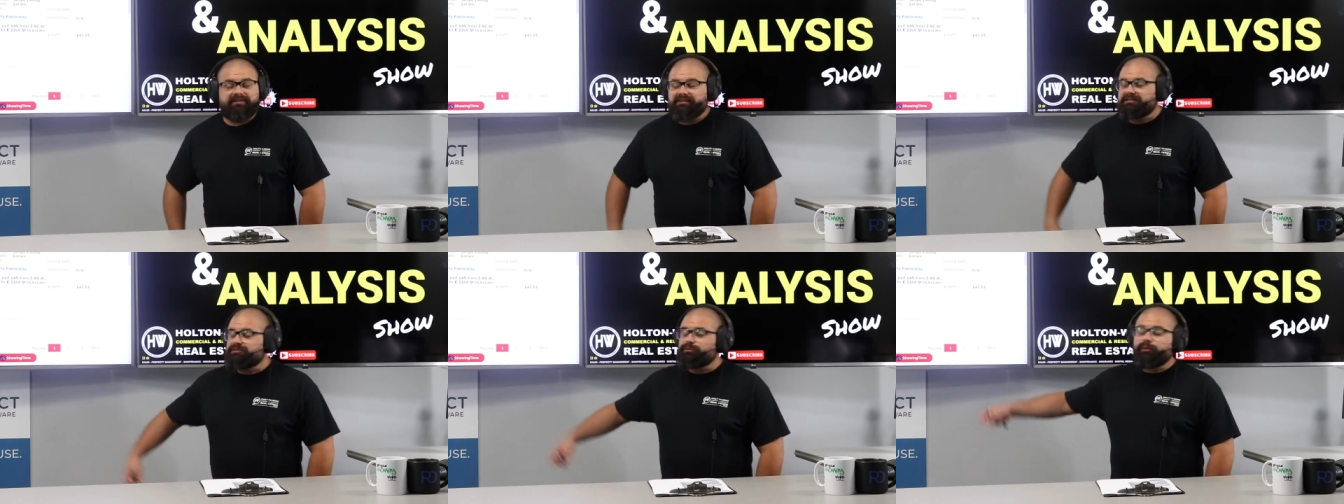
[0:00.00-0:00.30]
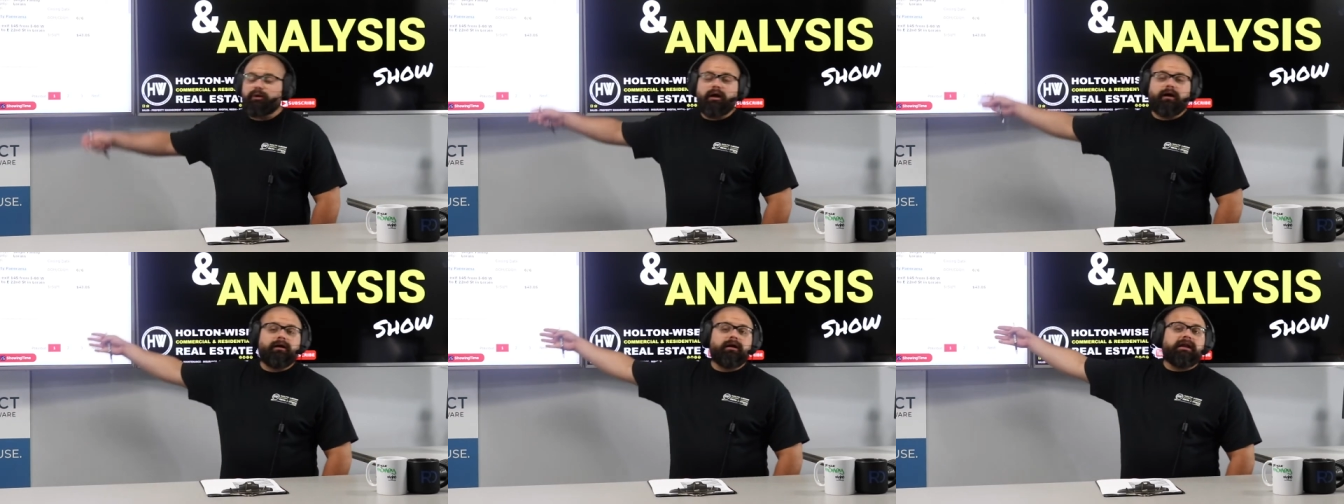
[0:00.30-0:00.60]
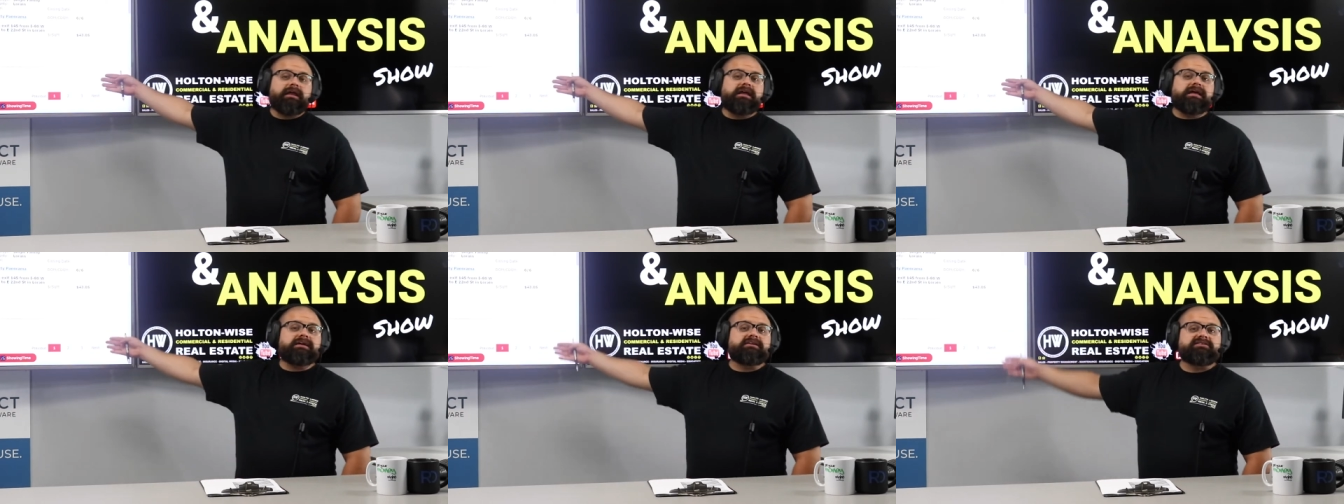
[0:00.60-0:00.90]
This one
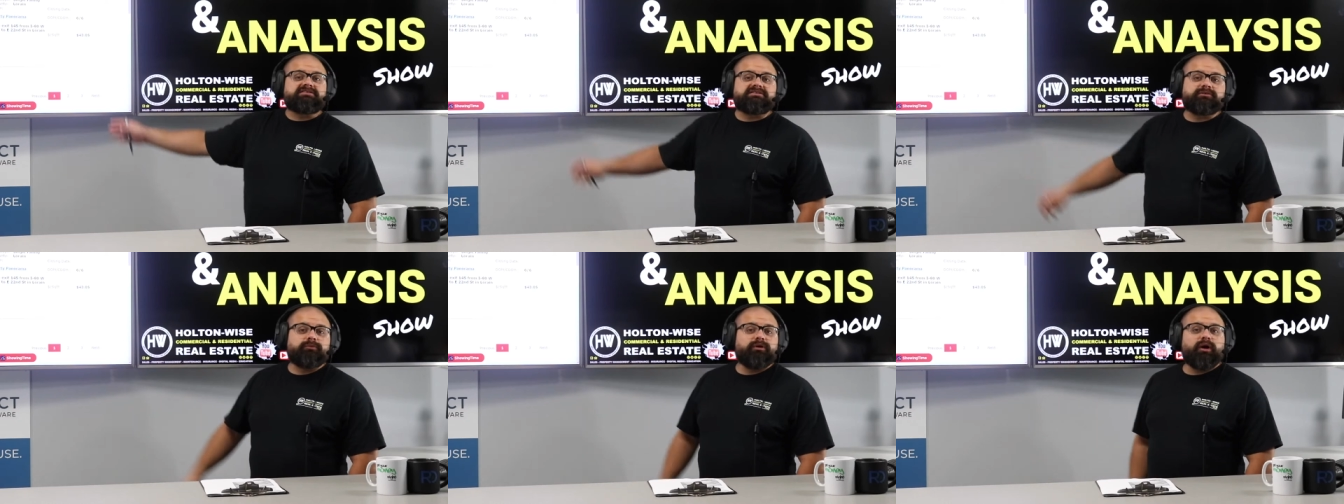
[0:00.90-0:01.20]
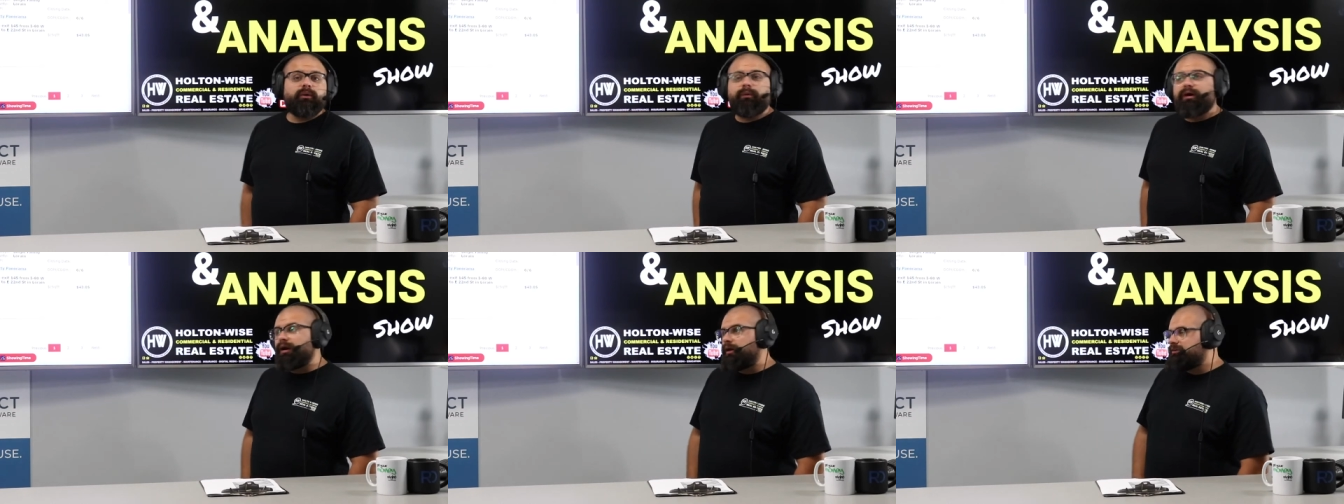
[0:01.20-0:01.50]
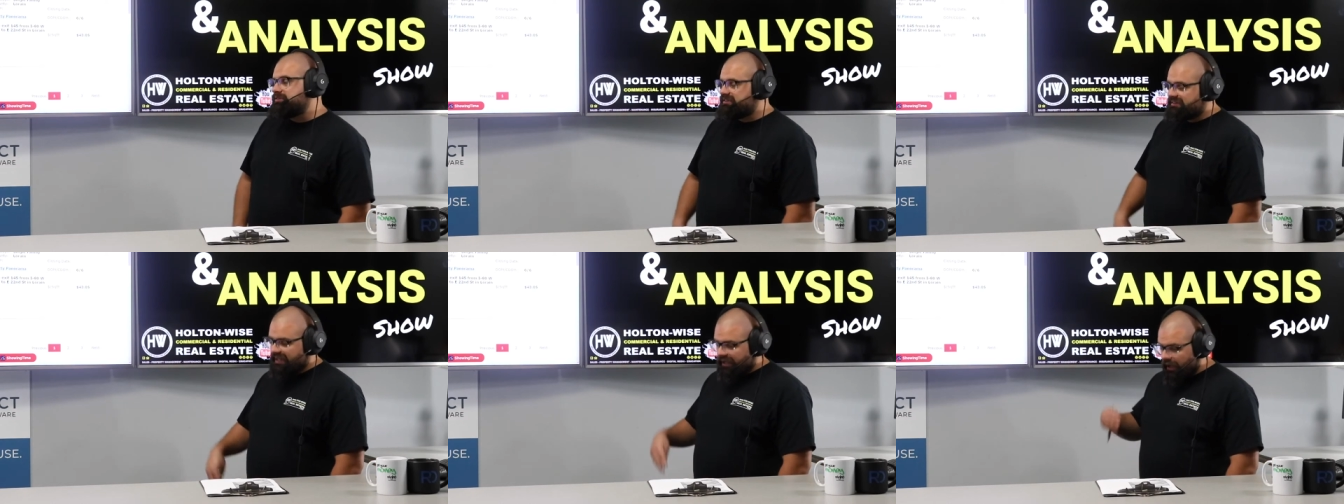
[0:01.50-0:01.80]
already is. So we don't want to
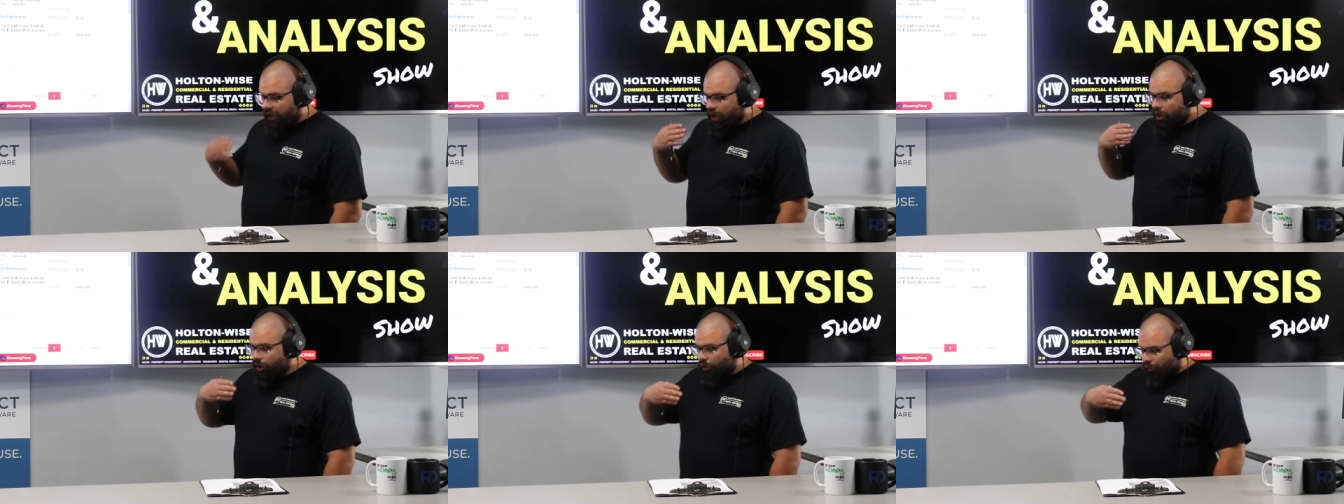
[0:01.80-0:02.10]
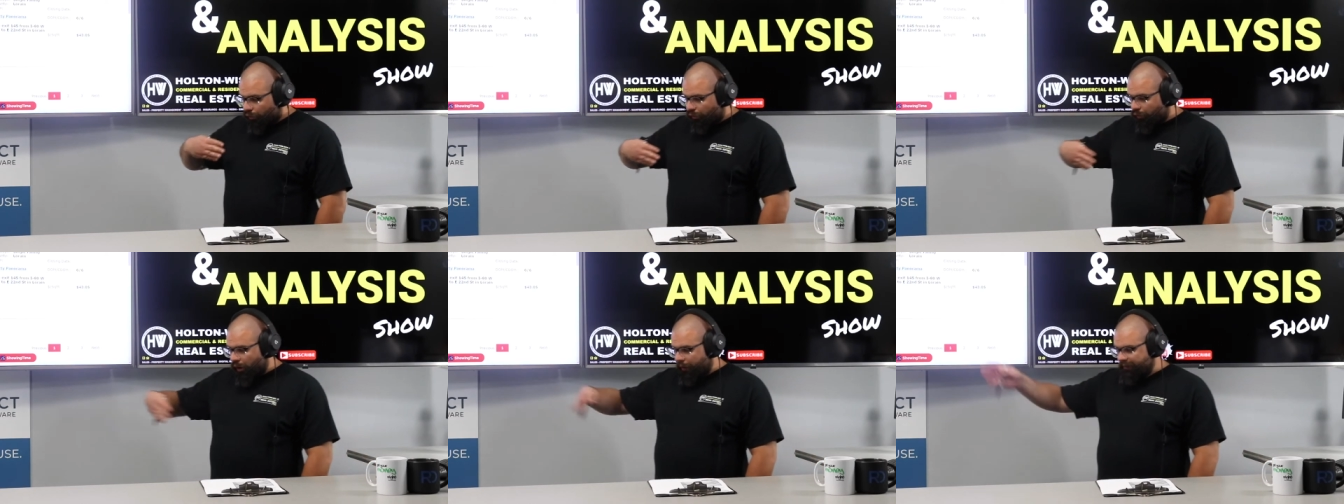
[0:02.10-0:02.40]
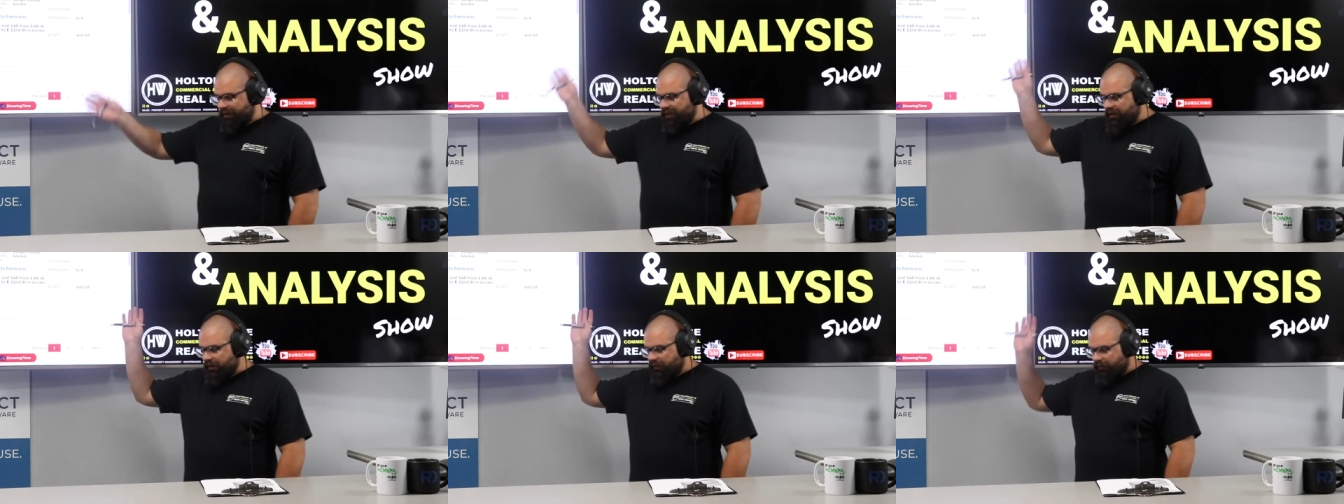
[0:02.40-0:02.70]
just like
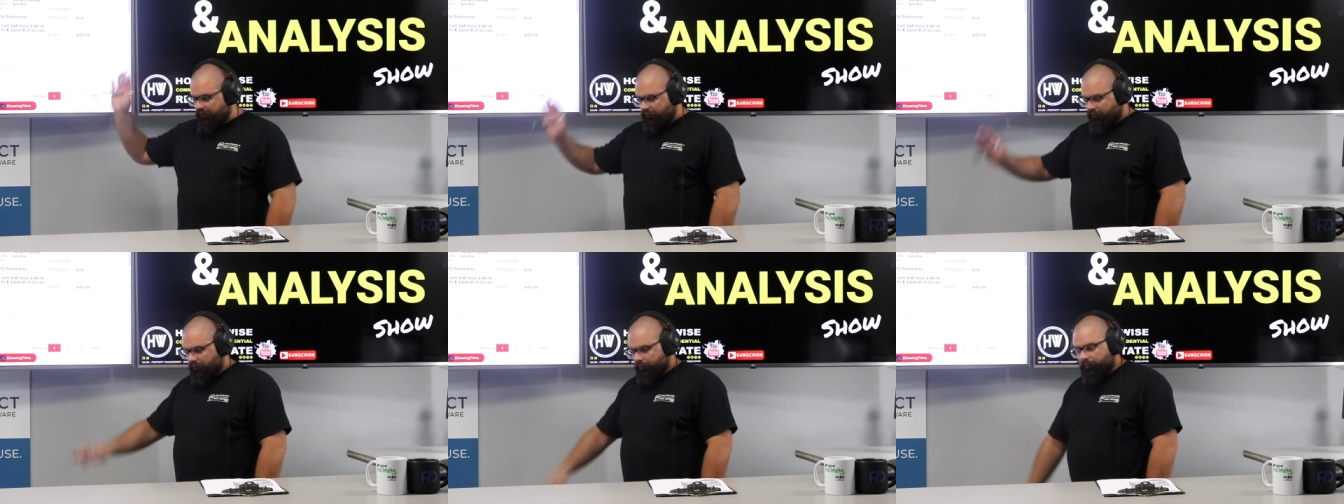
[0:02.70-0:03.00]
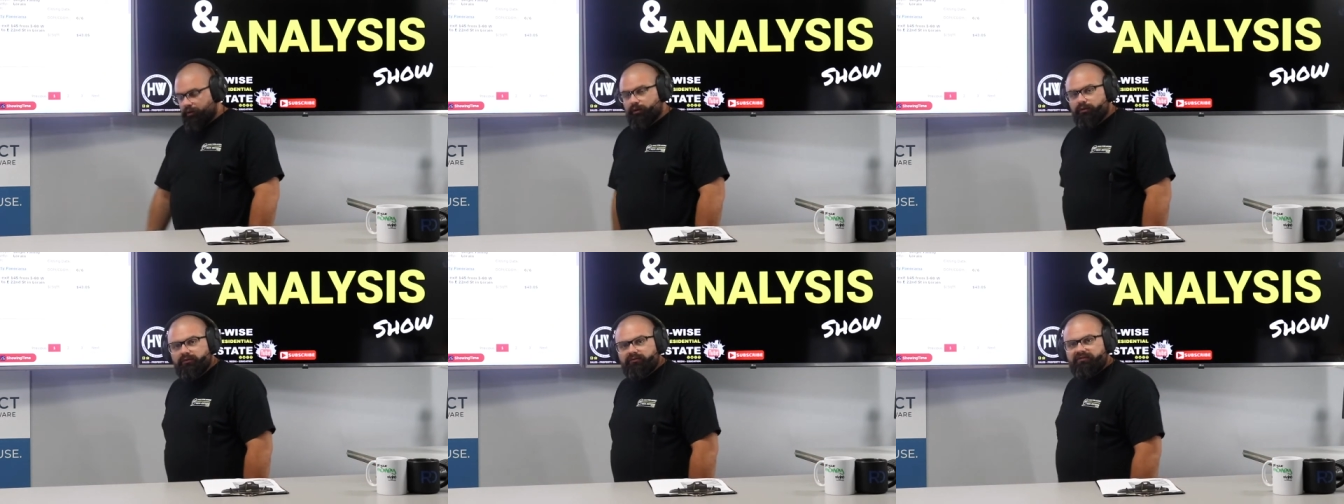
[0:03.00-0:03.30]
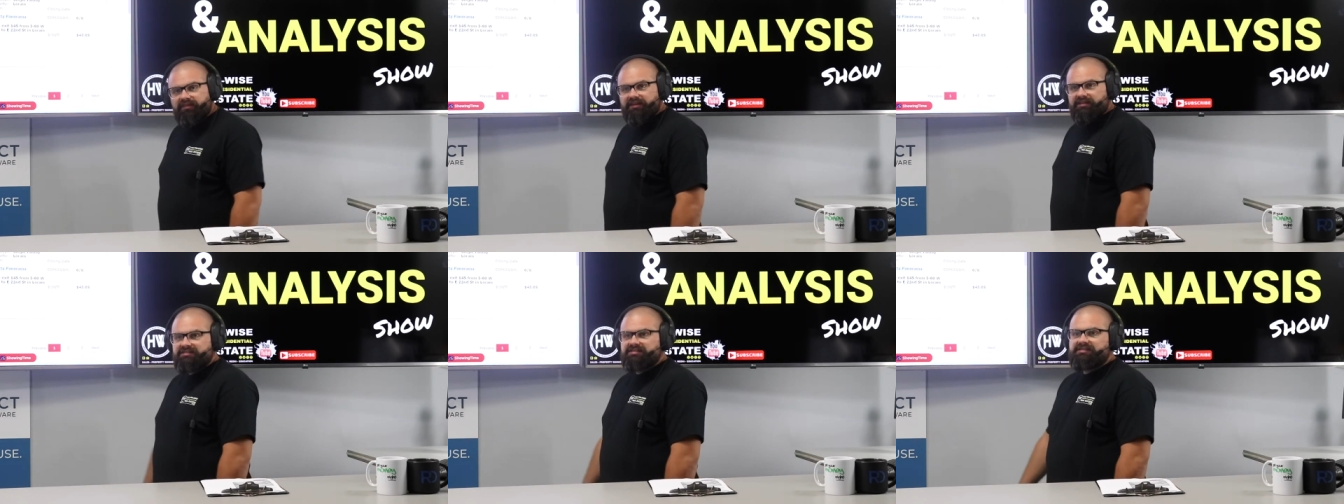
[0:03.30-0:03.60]
immediately remove
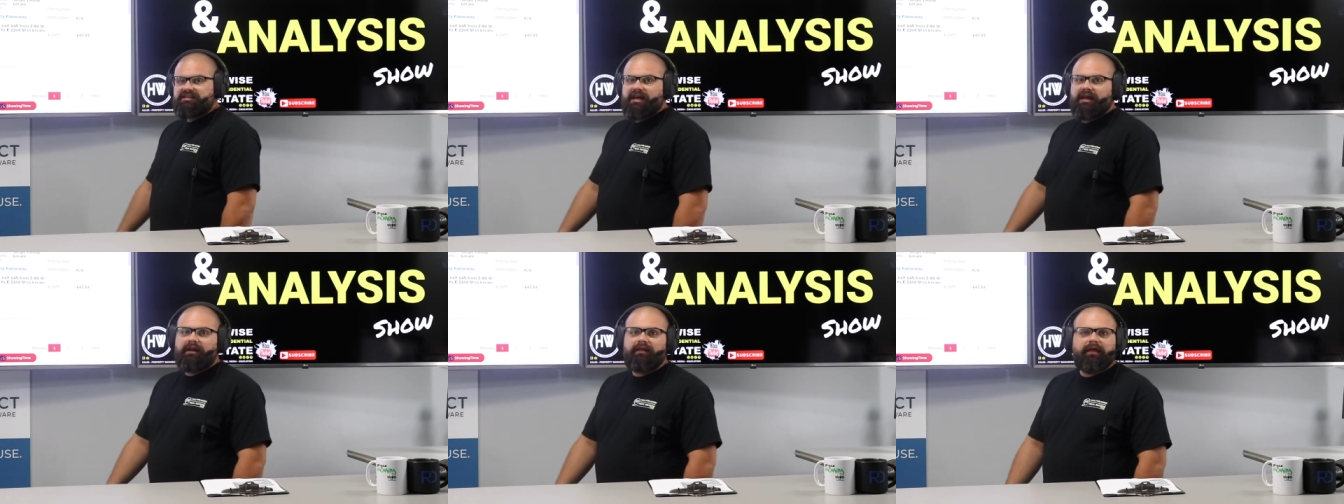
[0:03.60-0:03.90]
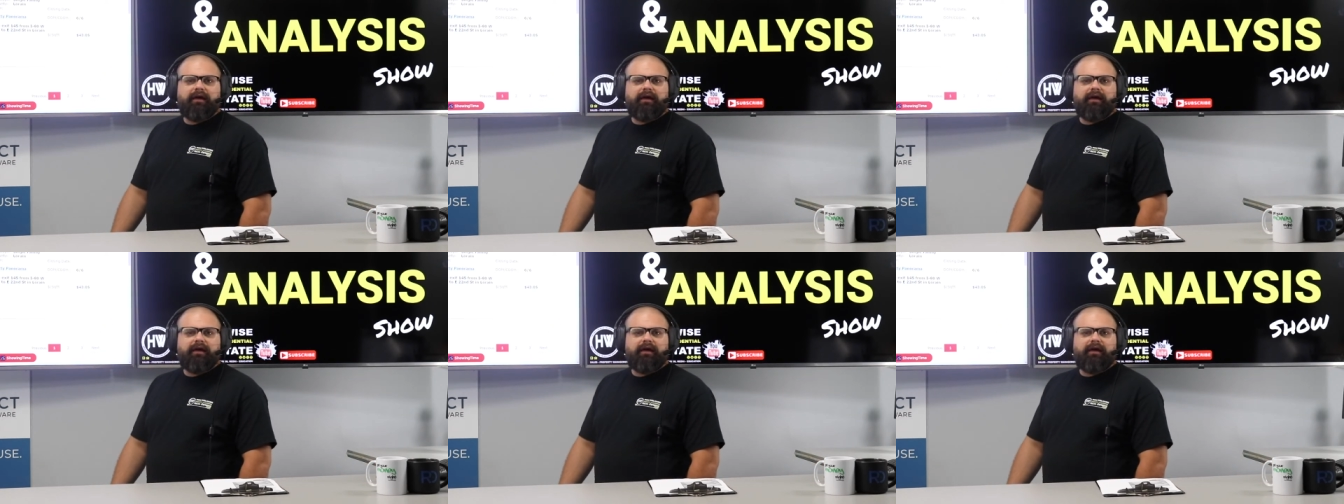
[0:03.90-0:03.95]
this tenant.